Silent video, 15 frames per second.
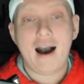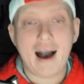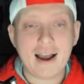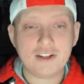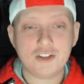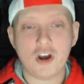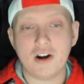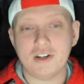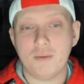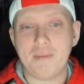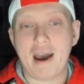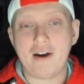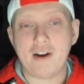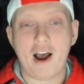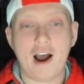I talked
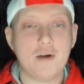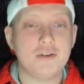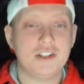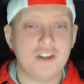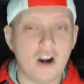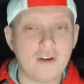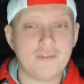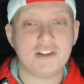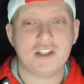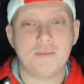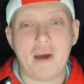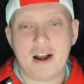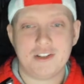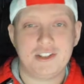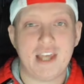about how I was nervous
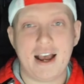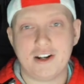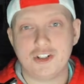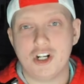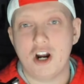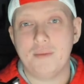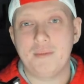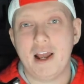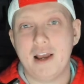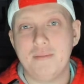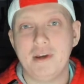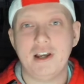about Zach Charbonnet,